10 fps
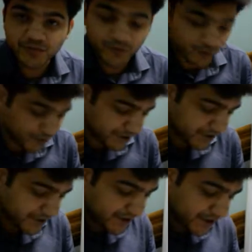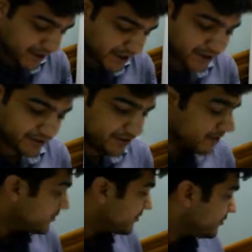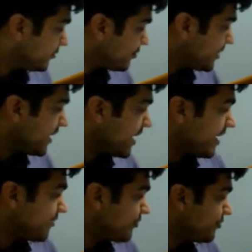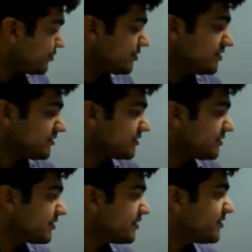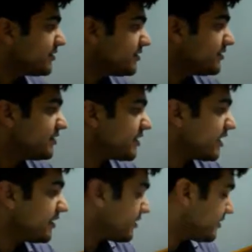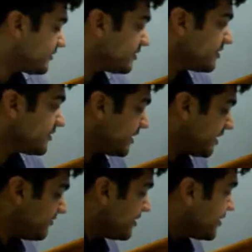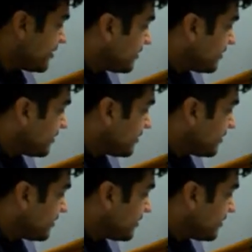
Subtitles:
Okay, and you can add on to this, the AVR